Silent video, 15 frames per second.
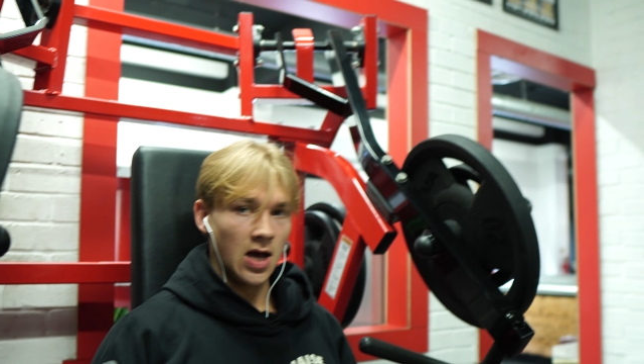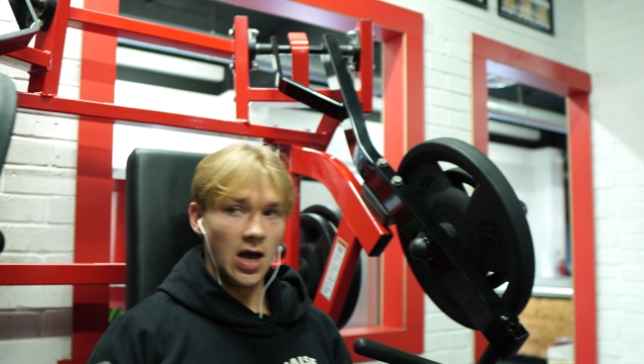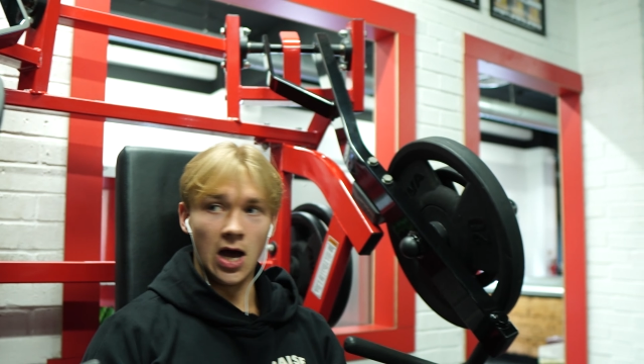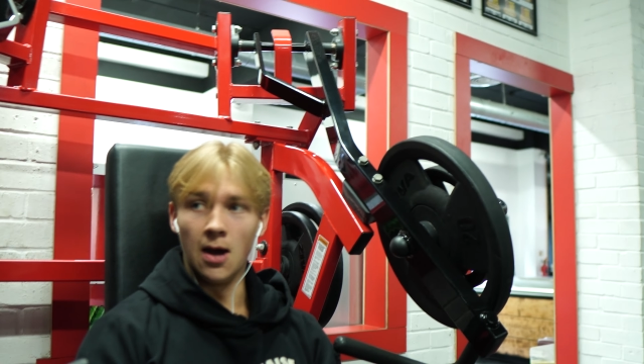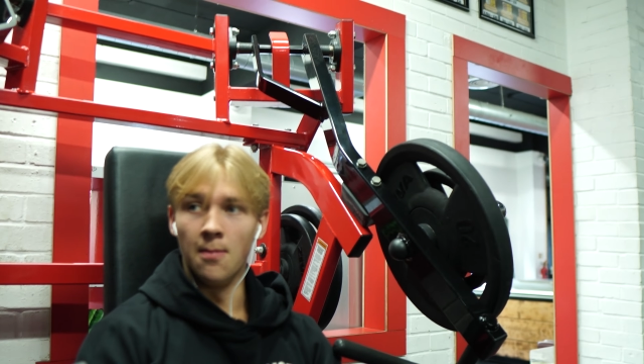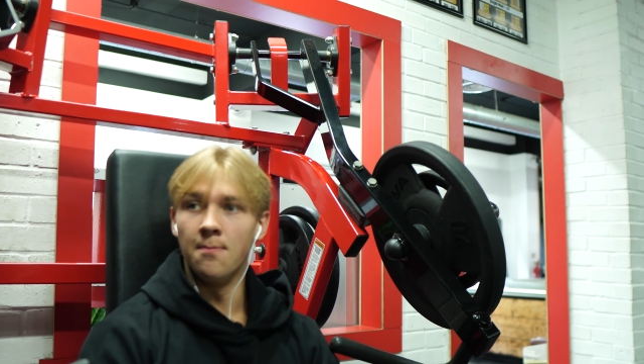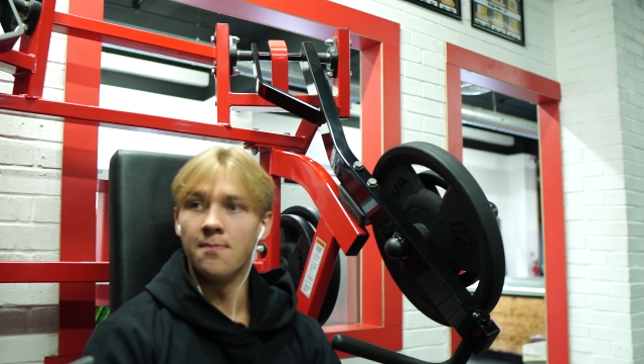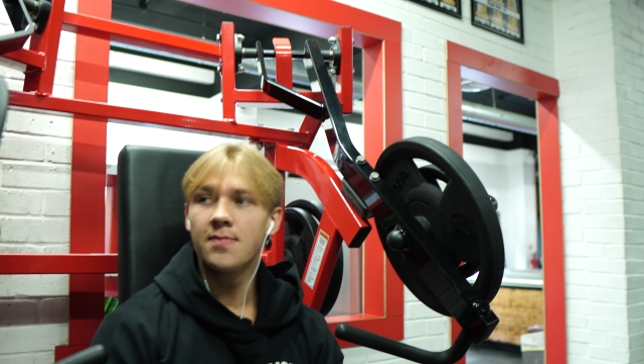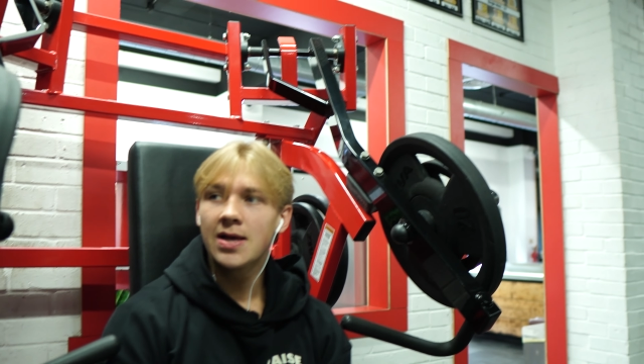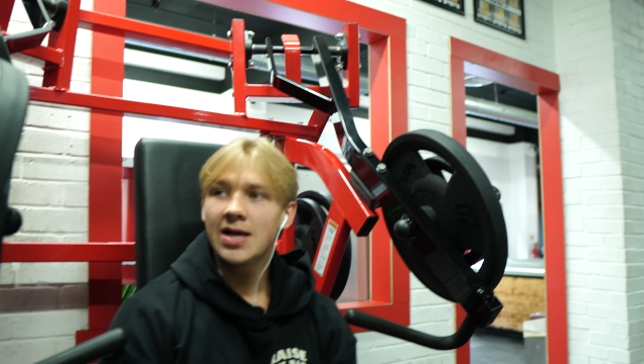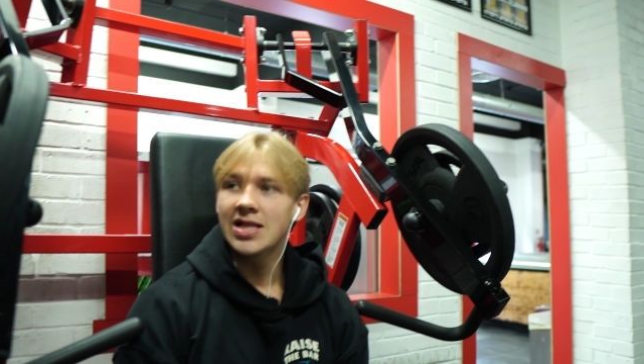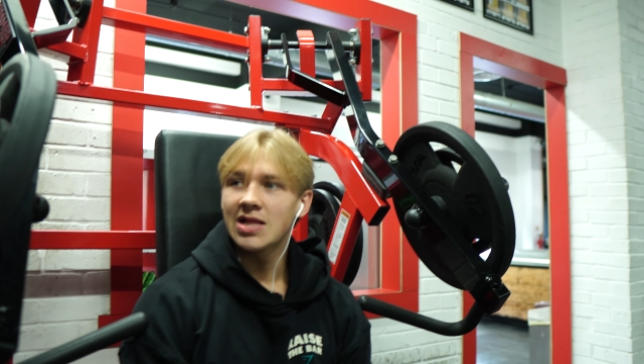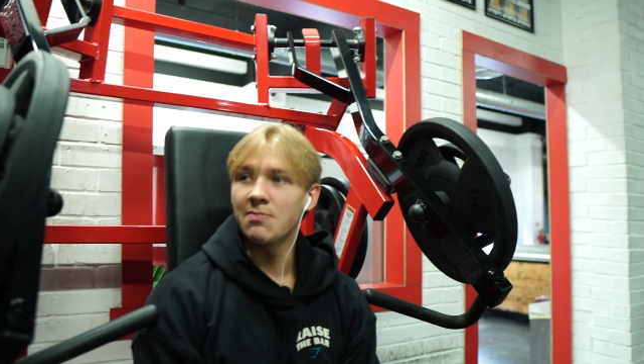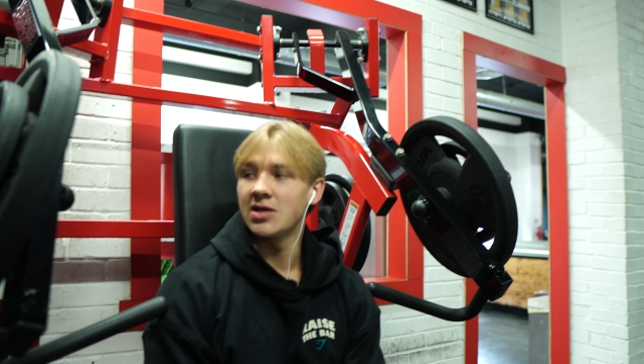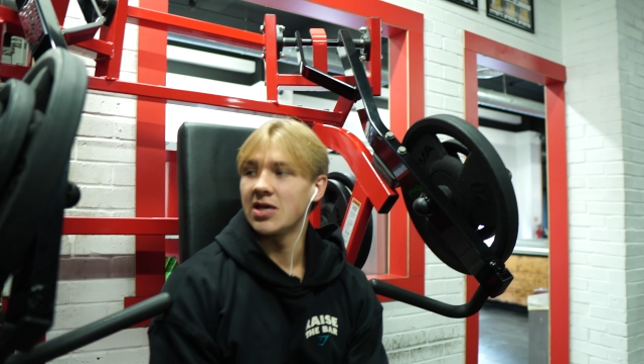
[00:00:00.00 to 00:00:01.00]
Um,
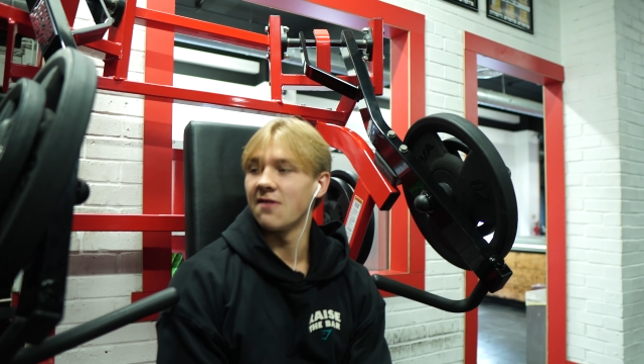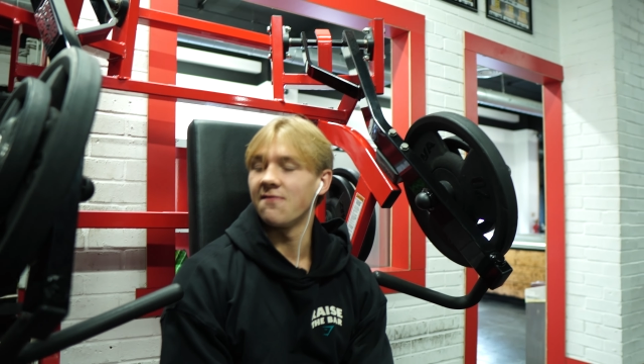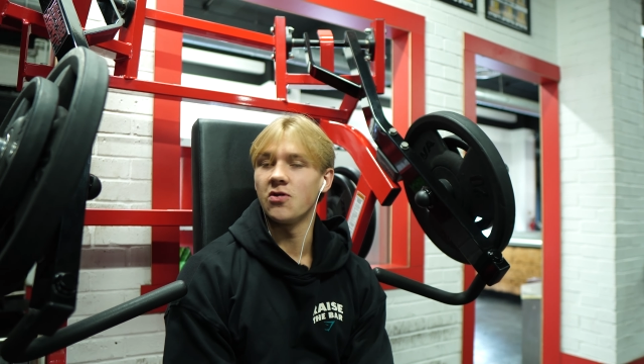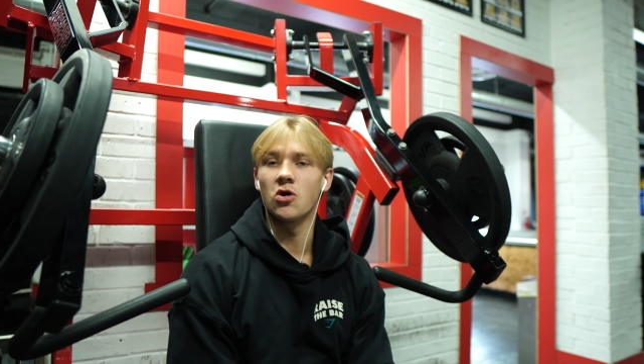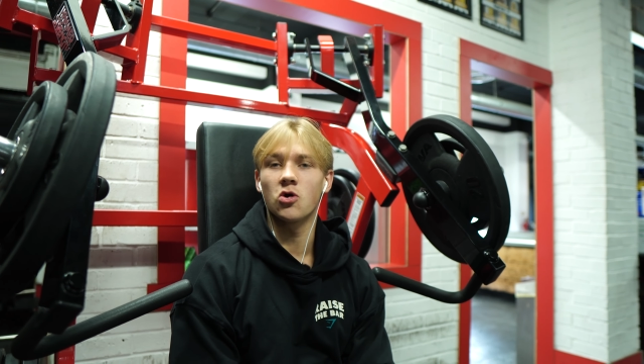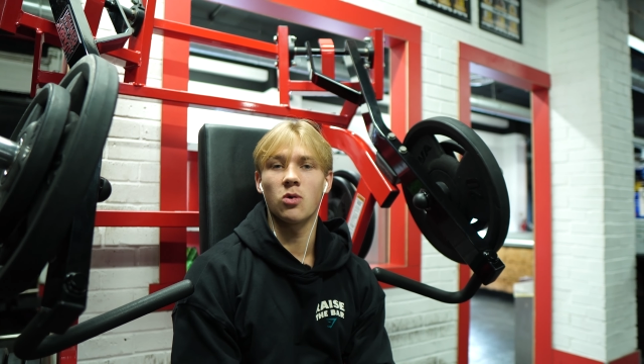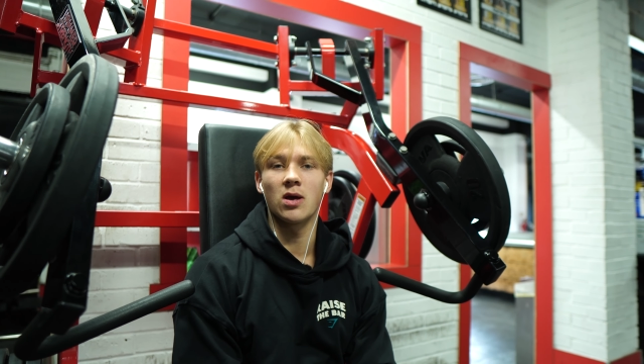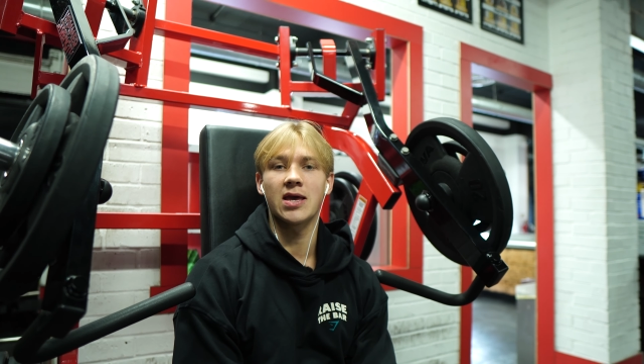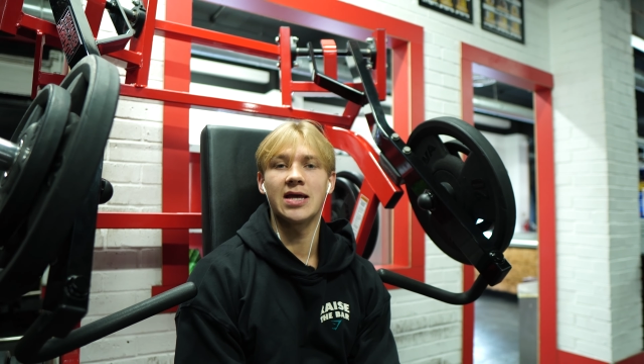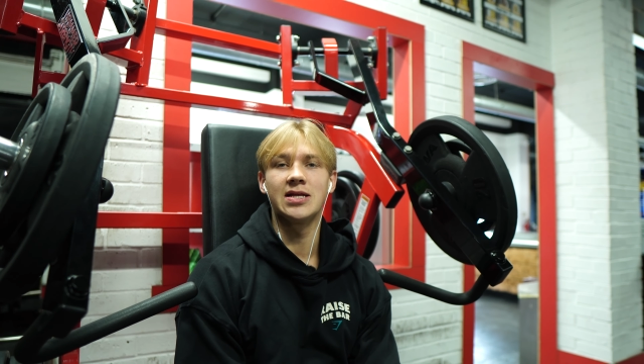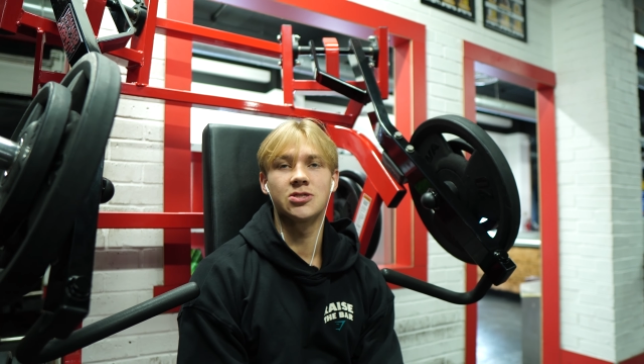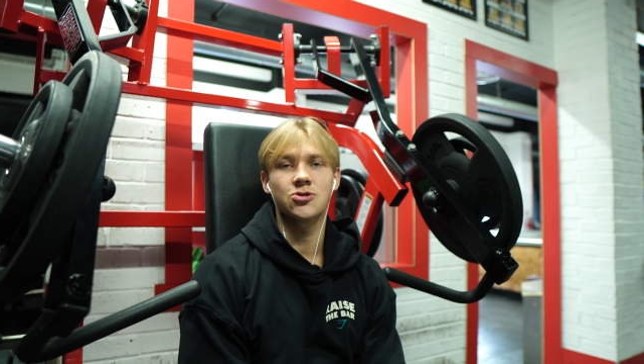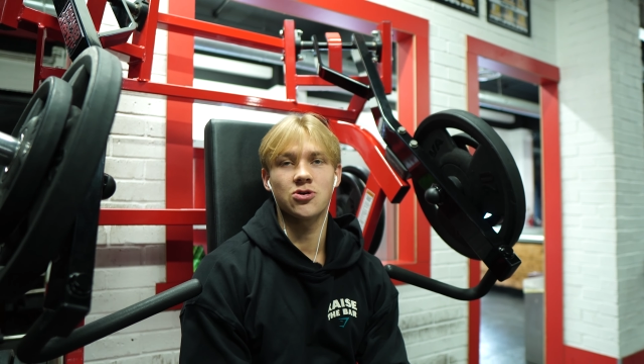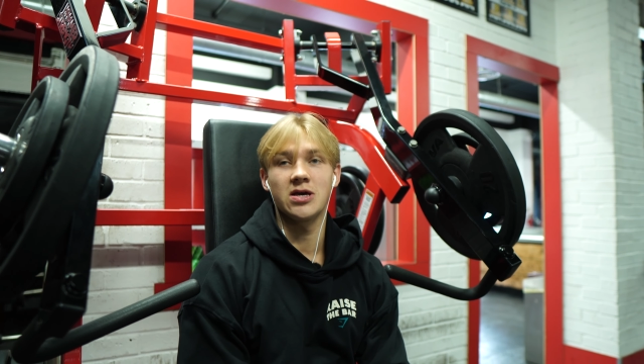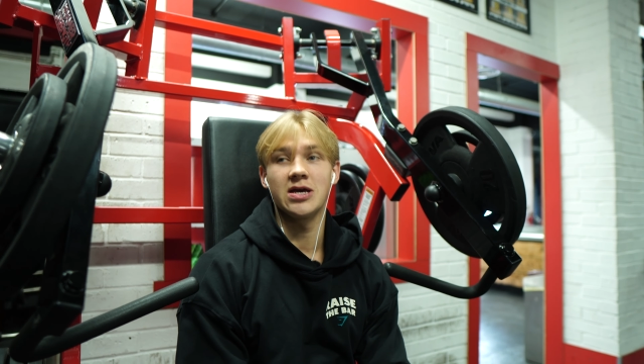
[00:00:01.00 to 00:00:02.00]
let me give you a quick int